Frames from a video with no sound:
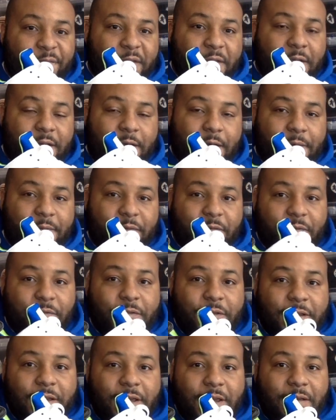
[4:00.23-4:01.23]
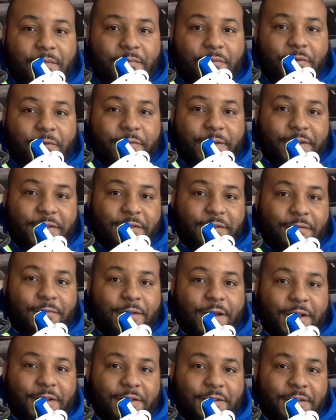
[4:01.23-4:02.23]
If you look at more recent
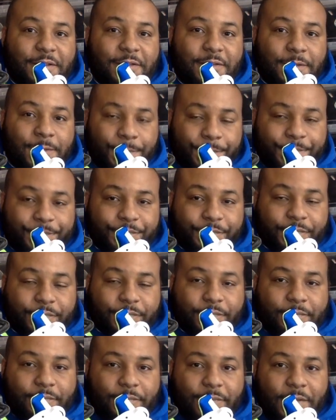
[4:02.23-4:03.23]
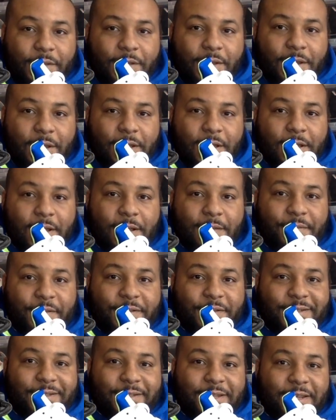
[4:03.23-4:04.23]
Huaraches,
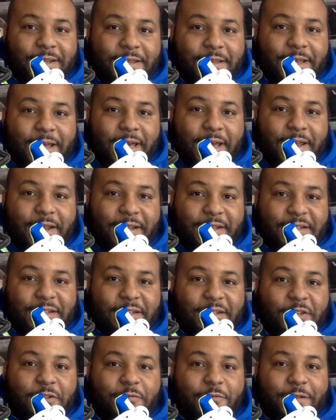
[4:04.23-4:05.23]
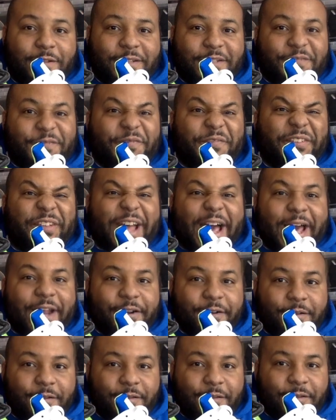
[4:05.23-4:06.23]
you'll see that it's
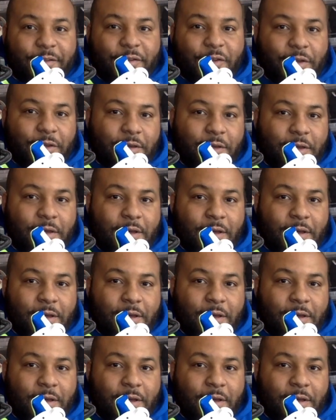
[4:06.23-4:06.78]
flatter looking.